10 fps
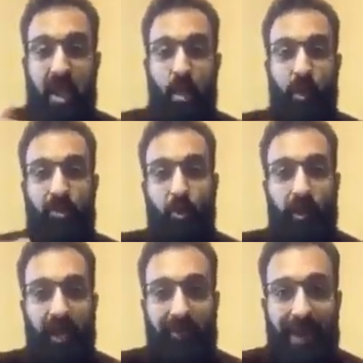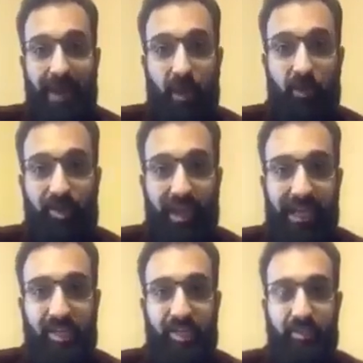We're talking about
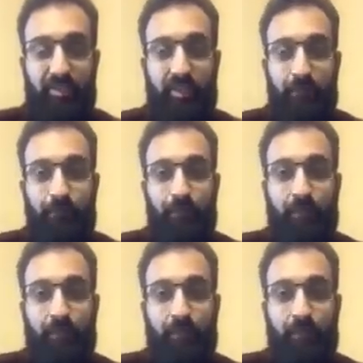negotiations.